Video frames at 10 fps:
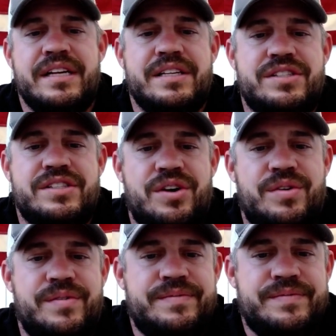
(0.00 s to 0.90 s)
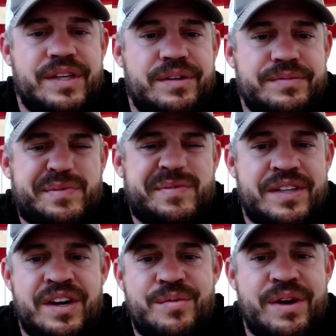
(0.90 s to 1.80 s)
So, you're
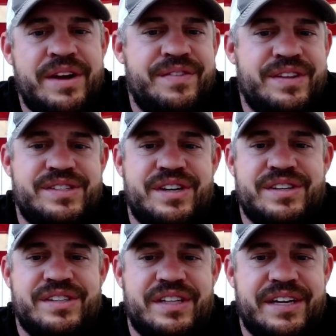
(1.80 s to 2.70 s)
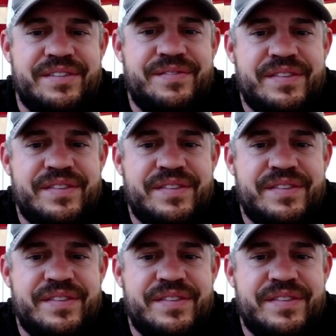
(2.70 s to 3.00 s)
not waiting for the stars to align.